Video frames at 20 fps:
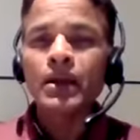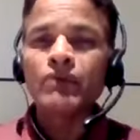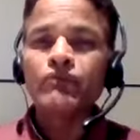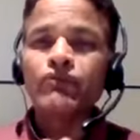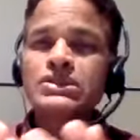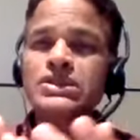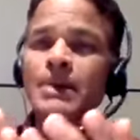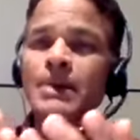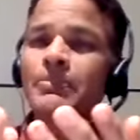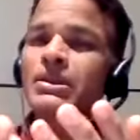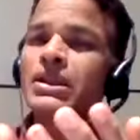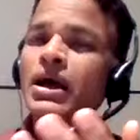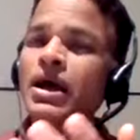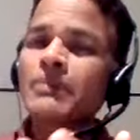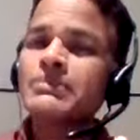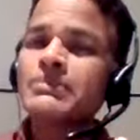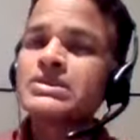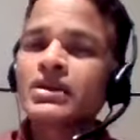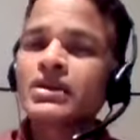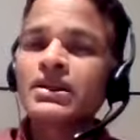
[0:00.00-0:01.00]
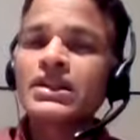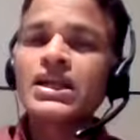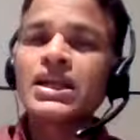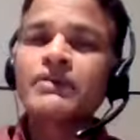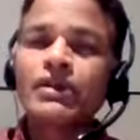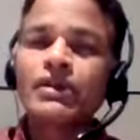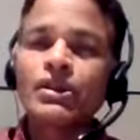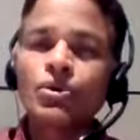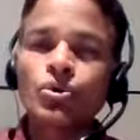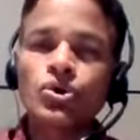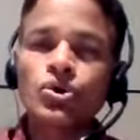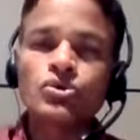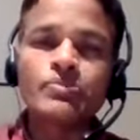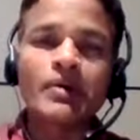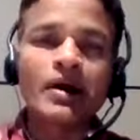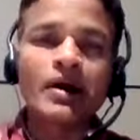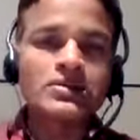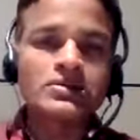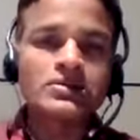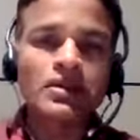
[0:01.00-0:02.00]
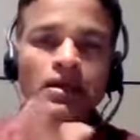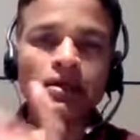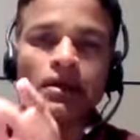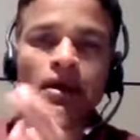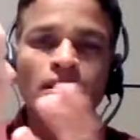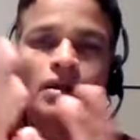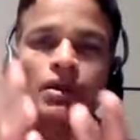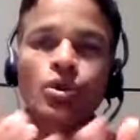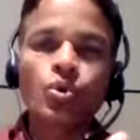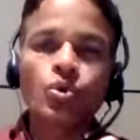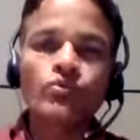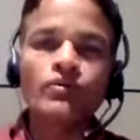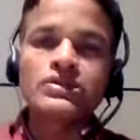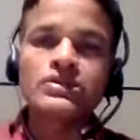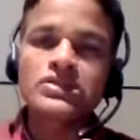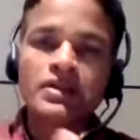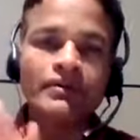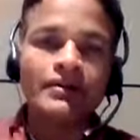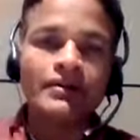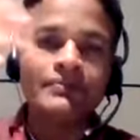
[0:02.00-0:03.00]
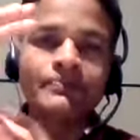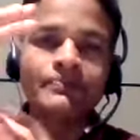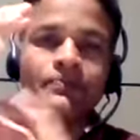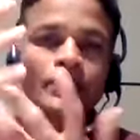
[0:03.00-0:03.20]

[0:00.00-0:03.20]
For example, the company suddenly gave a loan to a loan was given.